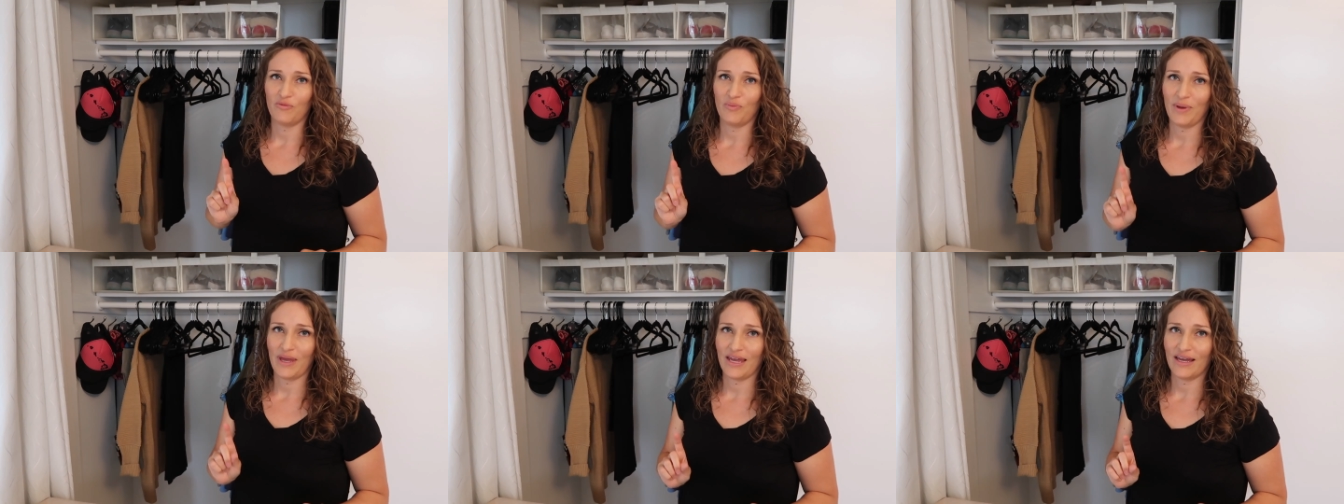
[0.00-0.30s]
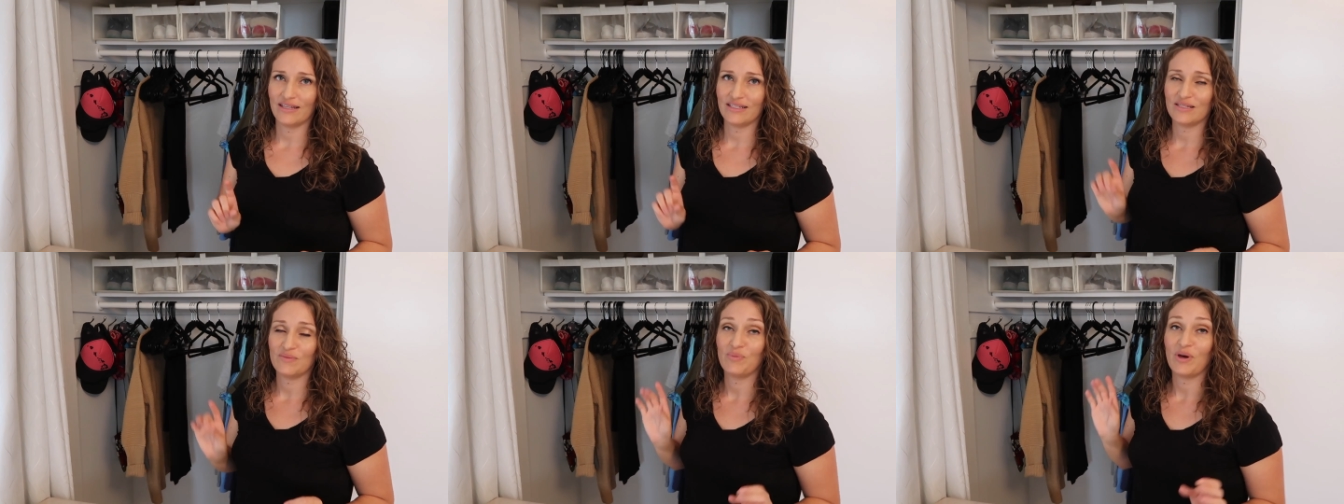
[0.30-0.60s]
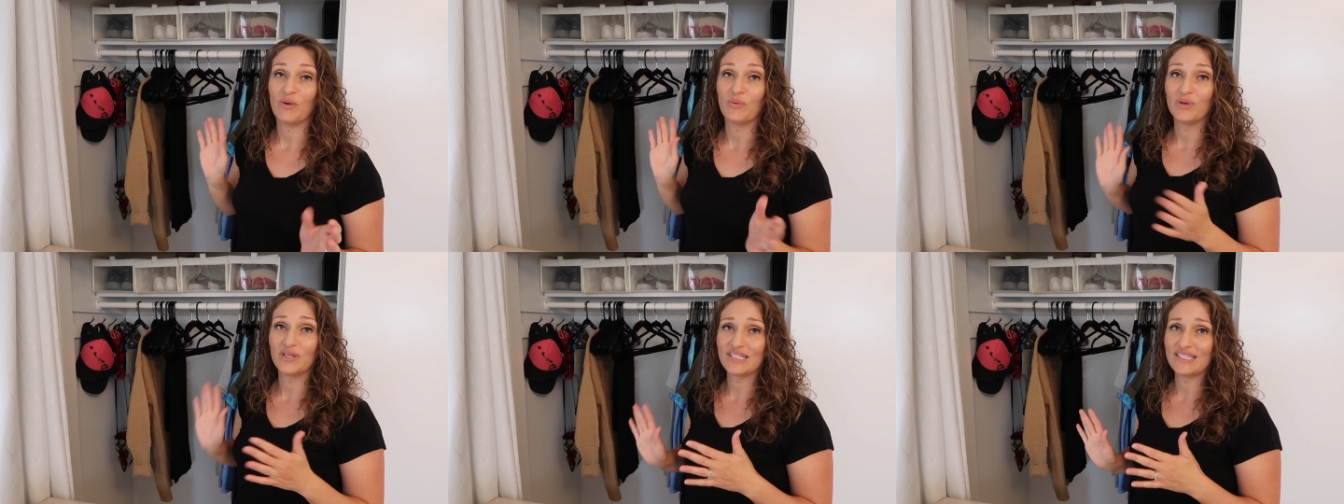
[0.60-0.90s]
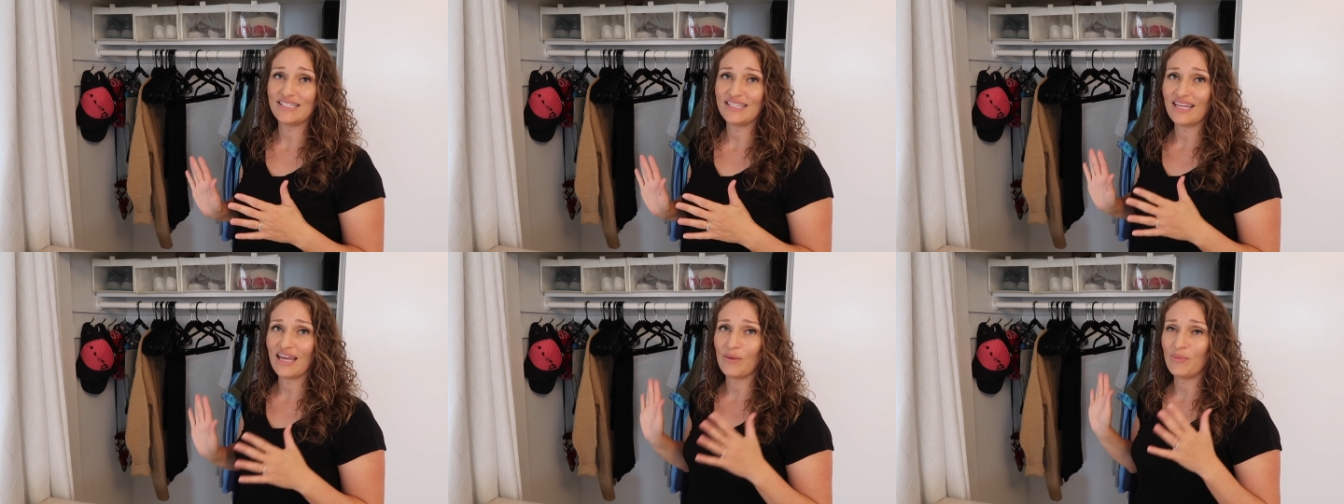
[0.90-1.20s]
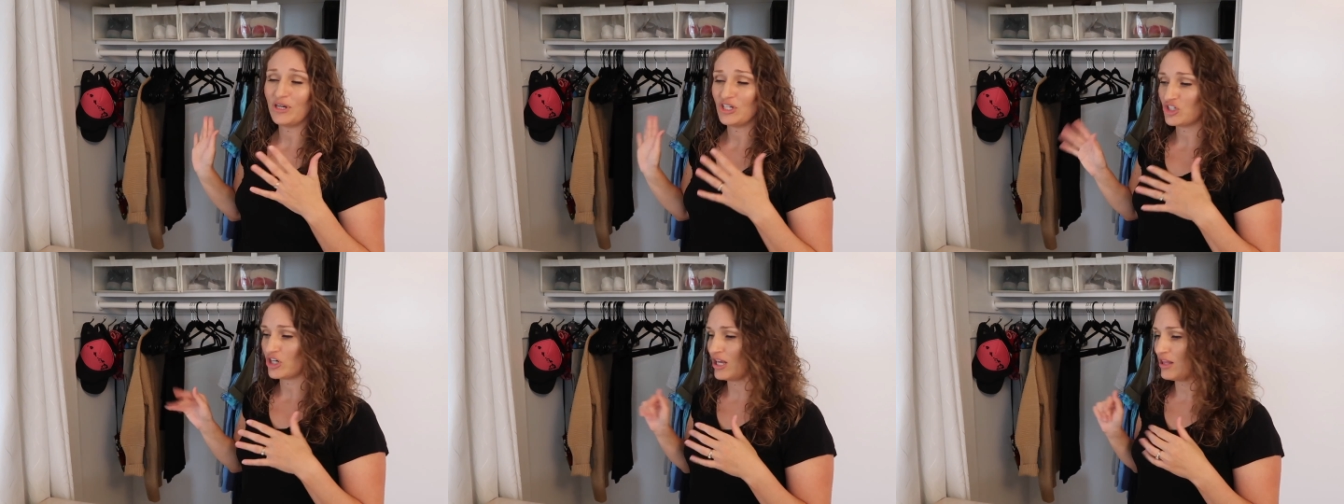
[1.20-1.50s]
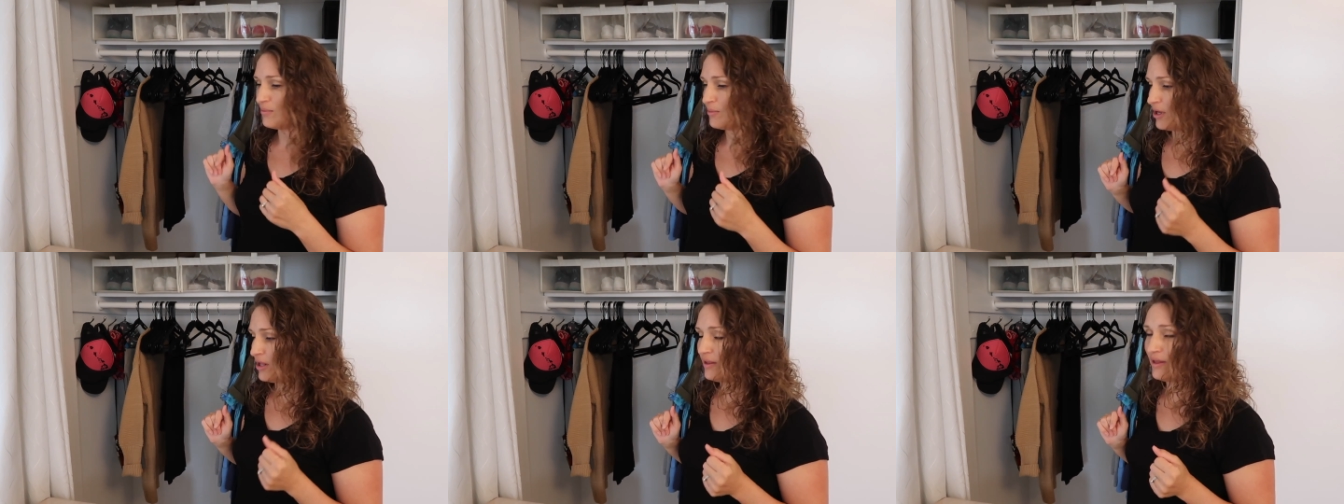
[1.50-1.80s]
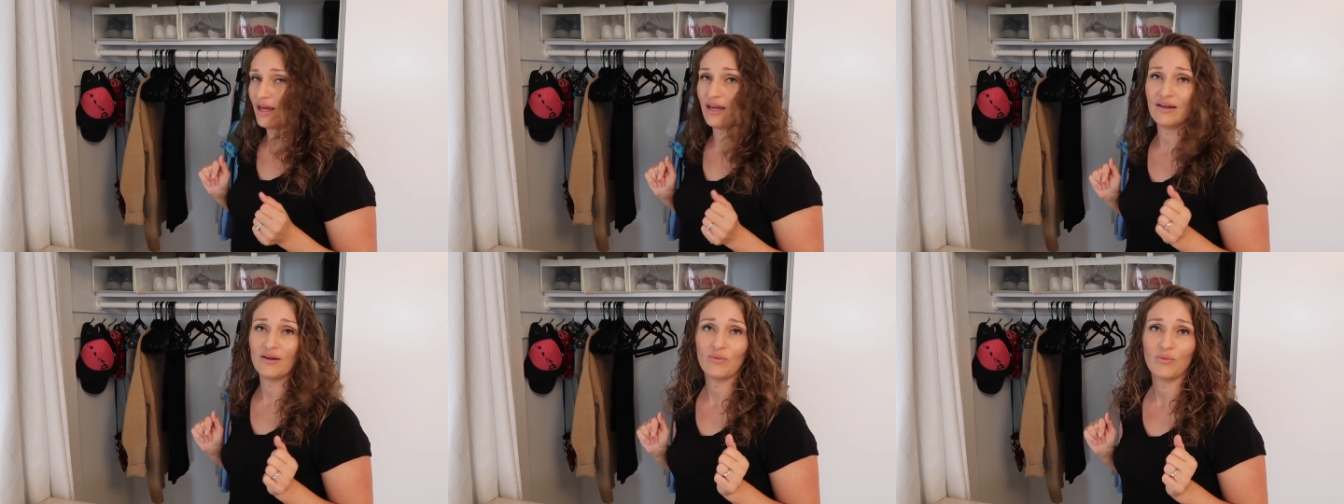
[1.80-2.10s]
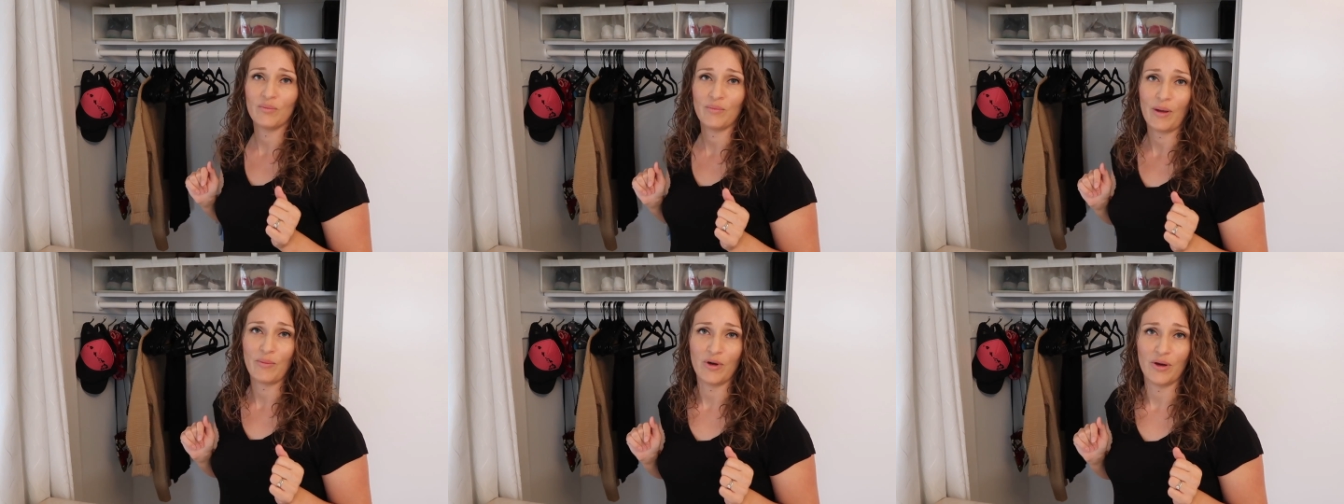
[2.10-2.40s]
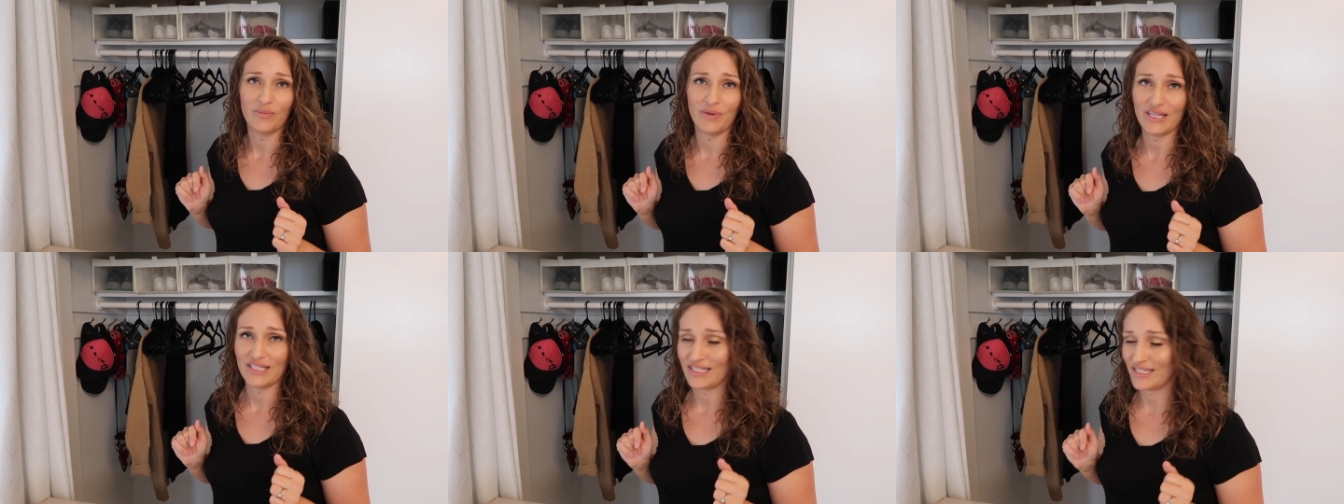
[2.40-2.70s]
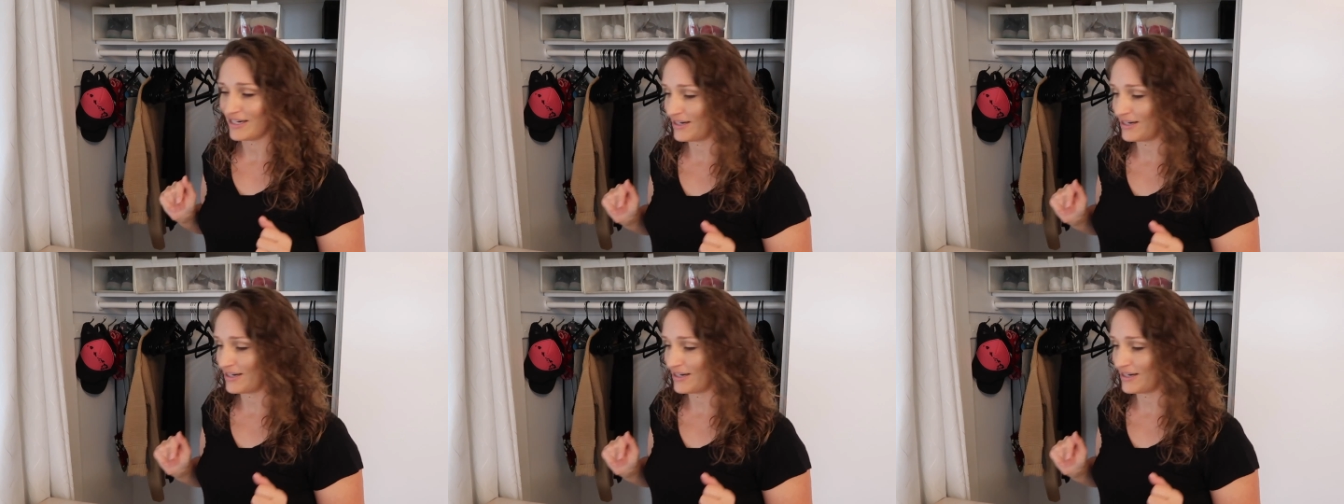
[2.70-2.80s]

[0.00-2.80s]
of pants, but we'll see. I'm gonna try them all on when my mom gets